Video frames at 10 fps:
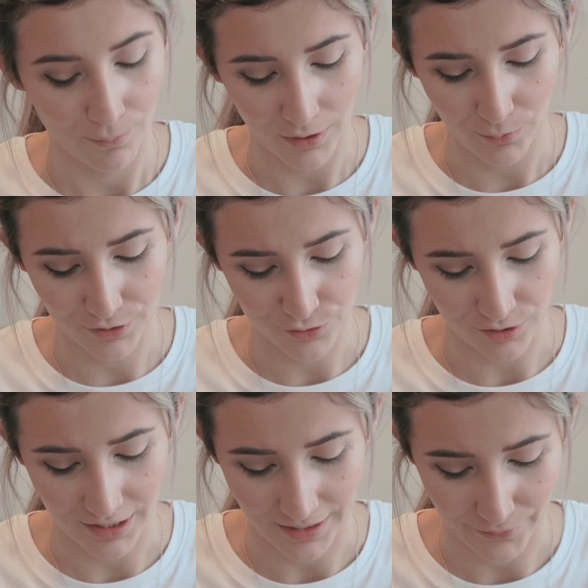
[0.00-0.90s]
My one is
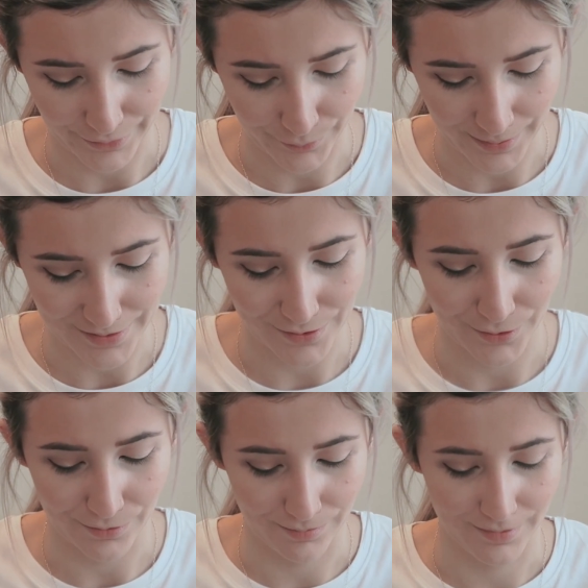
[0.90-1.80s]
running out a little bit,
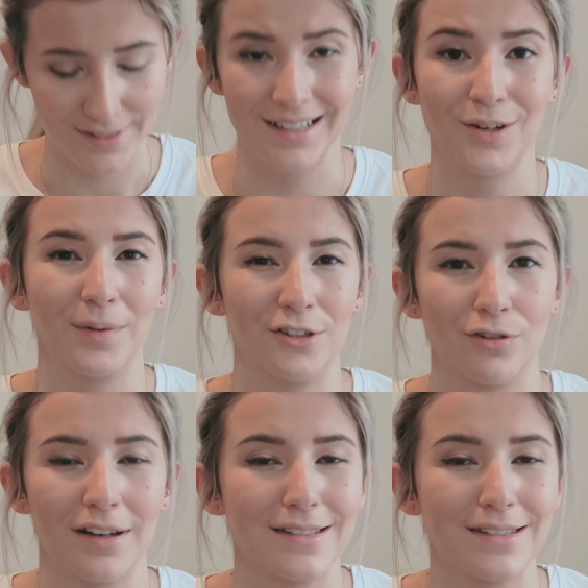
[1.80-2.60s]
so it's a little bit dry.